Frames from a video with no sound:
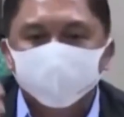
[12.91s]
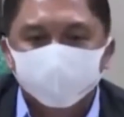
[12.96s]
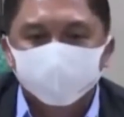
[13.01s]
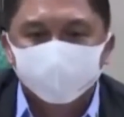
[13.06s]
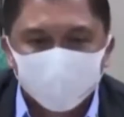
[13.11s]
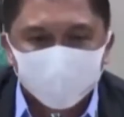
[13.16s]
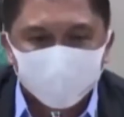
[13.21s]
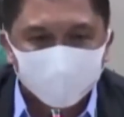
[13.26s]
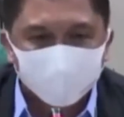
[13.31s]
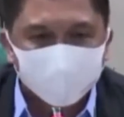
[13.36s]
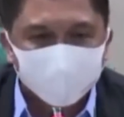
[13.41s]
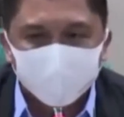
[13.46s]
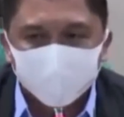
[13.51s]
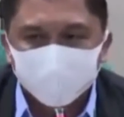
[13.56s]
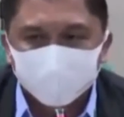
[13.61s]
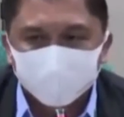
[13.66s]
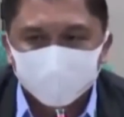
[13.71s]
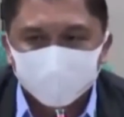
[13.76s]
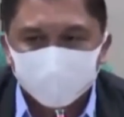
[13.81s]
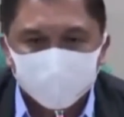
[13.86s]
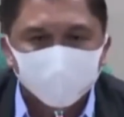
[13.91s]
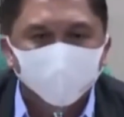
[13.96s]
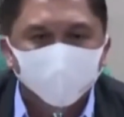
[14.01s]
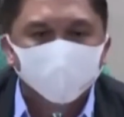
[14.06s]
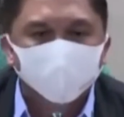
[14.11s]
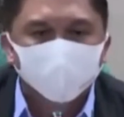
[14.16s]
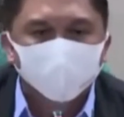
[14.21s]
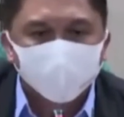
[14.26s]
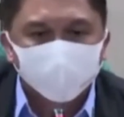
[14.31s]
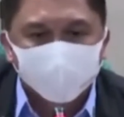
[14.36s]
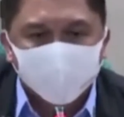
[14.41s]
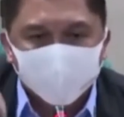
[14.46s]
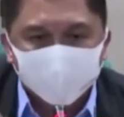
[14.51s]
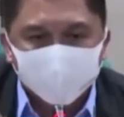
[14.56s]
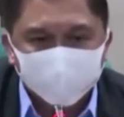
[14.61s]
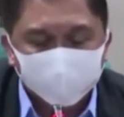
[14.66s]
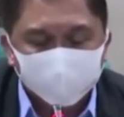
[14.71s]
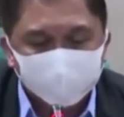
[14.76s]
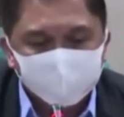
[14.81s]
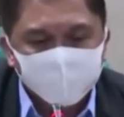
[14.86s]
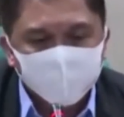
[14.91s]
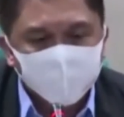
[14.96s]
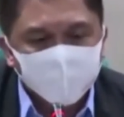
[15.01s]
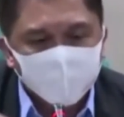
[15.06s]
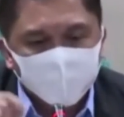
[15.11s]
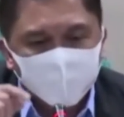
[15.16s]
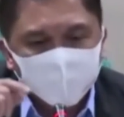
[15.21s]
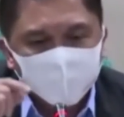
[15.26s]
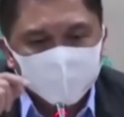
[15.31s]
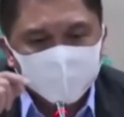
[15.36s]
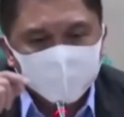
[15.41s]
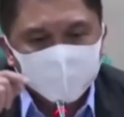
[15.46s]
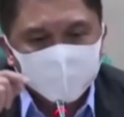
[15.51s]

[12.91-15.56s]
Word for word: other persons interested occupying.